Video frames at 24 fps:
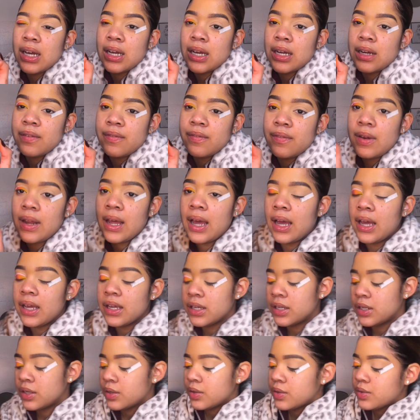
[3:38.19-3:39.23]
kind of flat,
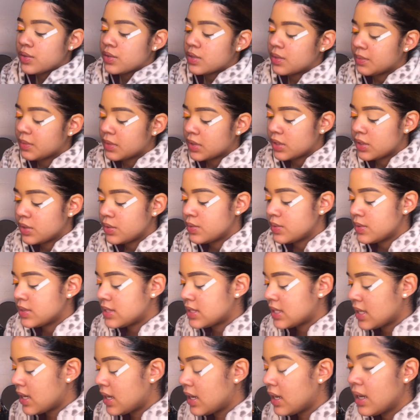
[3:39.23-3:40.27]
you know, so I'm going to use
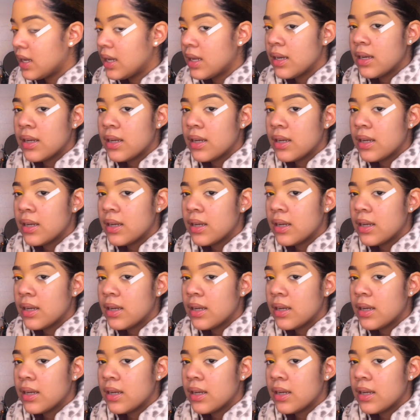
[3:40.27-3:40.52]
that.